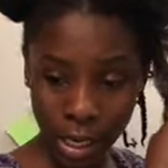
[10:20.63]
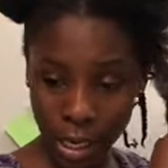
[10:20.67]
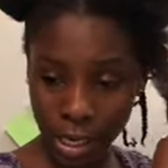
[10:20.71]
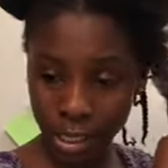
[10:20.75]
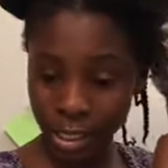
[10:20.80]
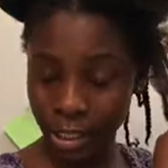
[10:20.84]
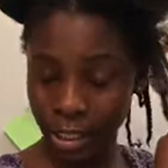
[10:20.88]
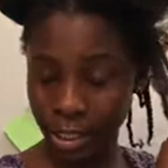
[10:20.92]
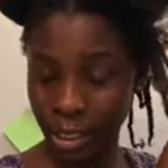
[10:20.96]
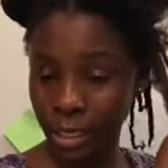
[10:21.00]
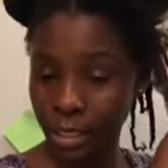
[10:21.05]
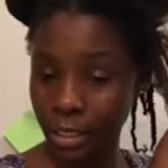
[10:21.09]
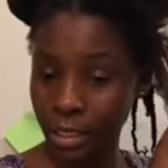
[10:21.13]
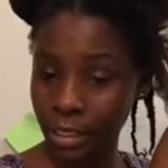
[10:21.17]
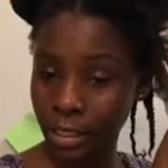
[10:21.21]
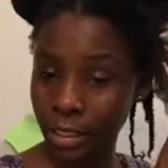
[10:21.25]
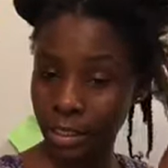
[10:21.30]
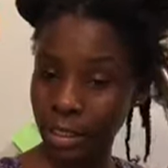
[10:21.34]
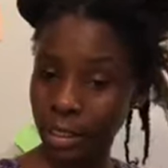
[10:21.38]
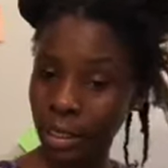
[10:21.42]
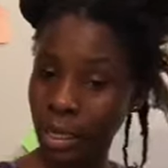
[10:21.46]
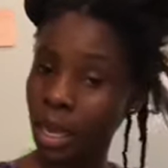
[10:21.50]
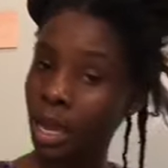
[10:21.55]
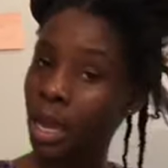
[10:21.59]
It's just
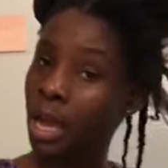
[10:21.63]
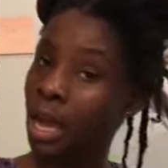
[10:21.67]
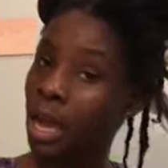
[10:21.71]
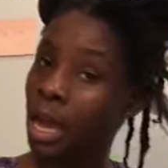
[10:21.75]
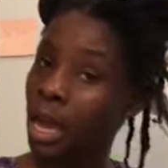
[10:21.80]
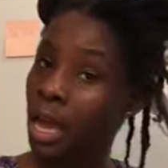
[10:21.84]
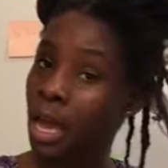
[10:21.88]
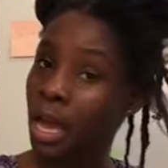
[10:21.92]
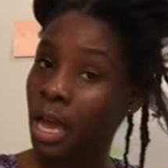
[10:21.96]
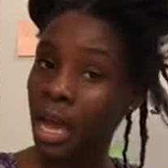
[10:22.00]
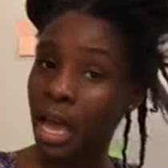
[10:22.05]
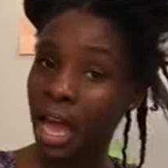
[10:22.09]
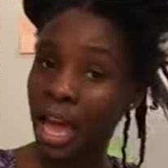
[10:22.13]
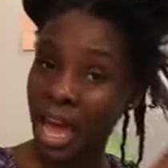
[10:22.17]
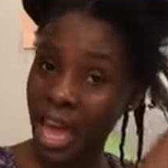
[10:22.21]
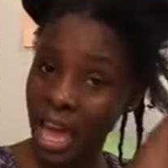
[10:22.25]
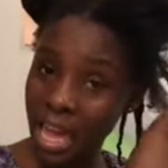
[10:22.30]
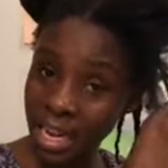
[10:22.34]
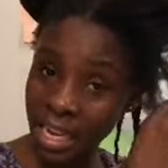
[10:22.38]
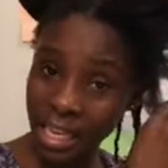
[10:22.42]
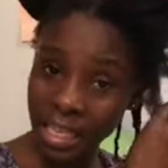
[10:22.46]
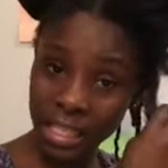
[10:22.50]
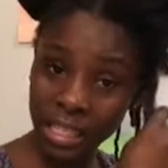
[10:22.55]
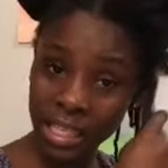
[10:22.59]

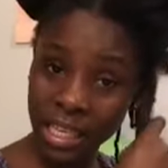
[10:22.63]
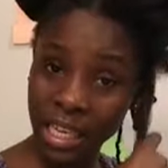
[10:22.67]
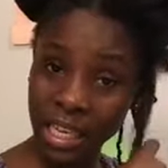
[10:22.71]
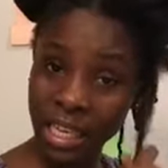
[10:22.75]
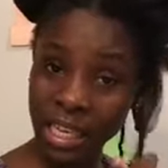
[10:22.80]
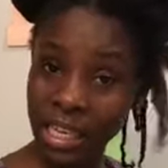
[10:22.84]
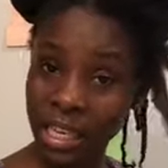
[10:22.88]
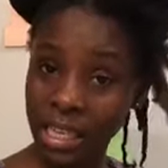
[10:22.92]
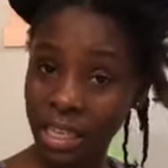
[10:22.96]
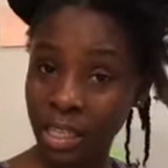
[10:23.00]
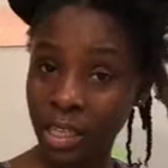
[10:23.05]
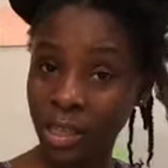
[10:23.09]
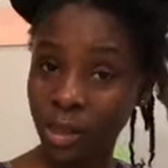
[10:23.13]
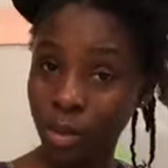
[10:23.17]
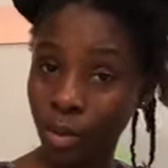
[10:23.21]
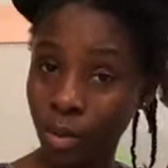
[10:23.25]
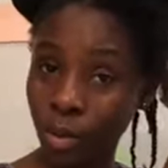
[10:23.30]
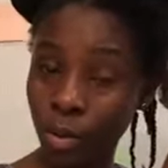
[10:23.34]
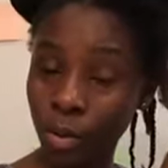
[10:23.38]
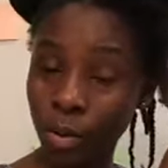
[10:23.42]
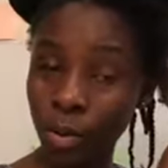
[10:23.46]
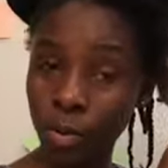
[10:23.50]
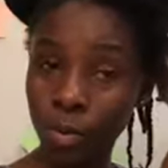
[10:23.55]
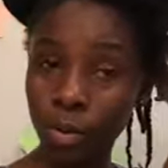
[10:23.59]
editing, you
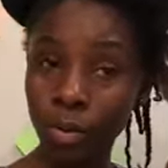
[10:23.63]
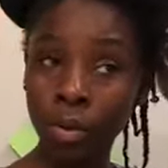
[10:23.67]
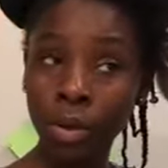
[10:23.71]
know,